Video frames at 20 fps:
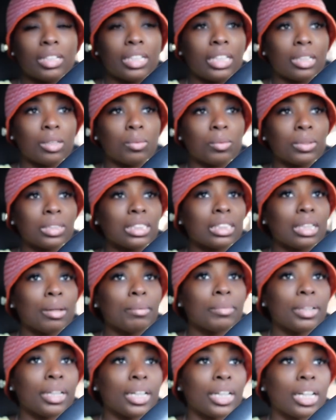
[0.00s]
And once
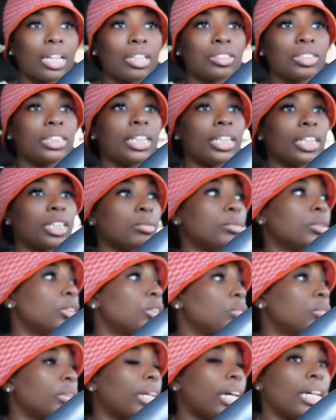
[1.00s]
I'm there, I'll check in
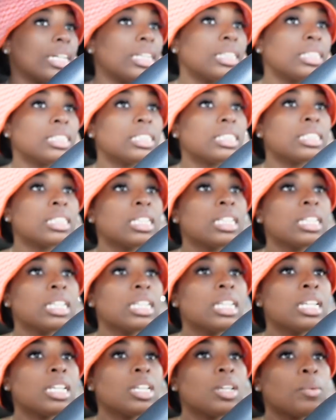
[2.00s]
with you guys
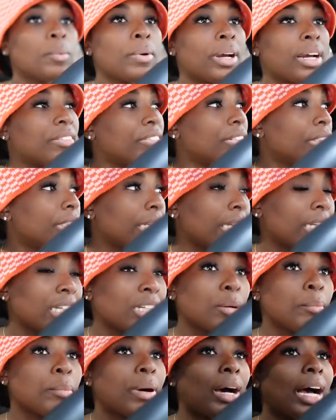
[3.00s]
with
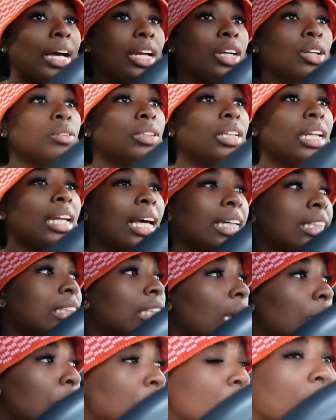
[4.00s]
everything. But I know the last
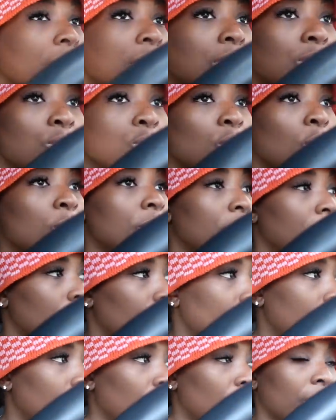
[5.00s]
time you guys saw me
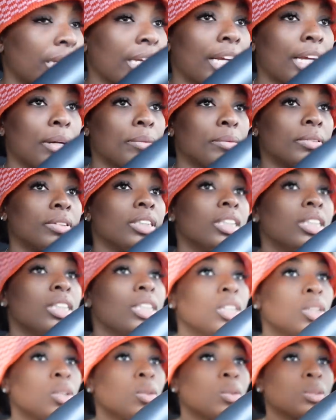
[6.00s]
really on the camera
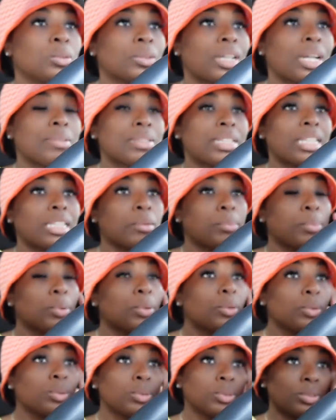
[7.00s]
was when I was at the
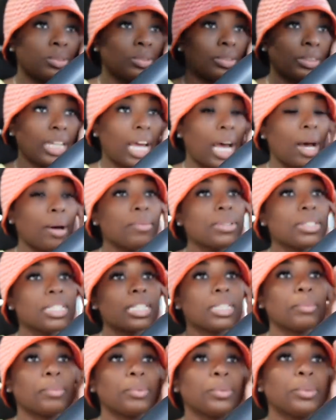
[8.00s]
pool. I was
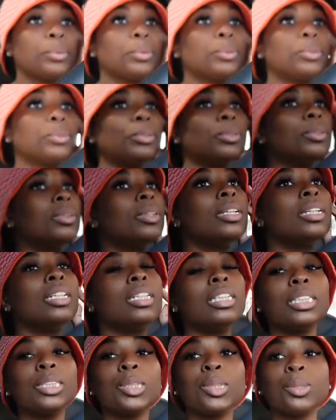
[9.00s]
in the pool
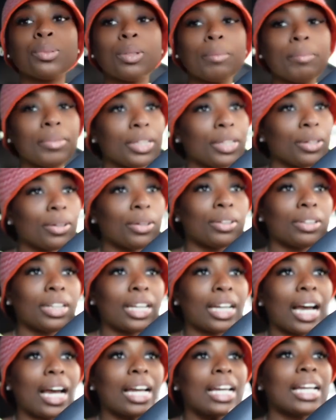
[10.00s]
swimming, y'all.
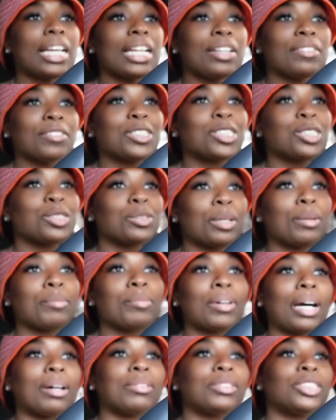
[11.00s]
Like, I can't even swim,
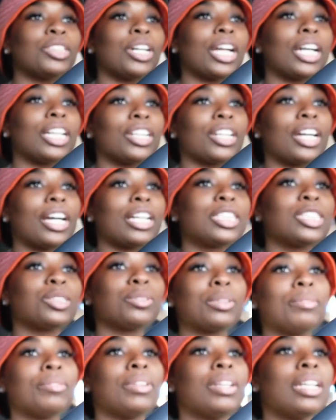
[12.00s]
but I was trying to learn how to
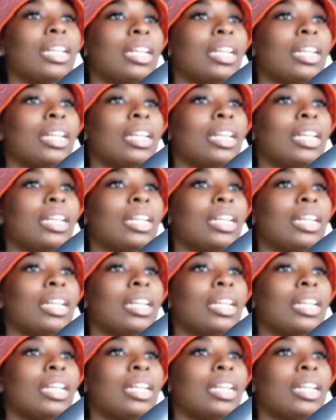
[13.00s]
swim.